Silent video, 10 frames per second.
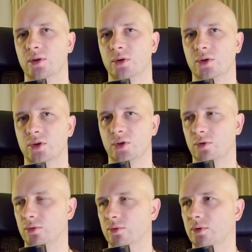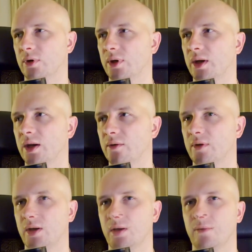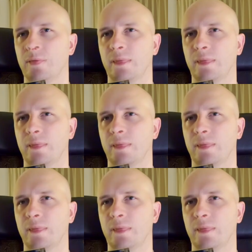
So here we have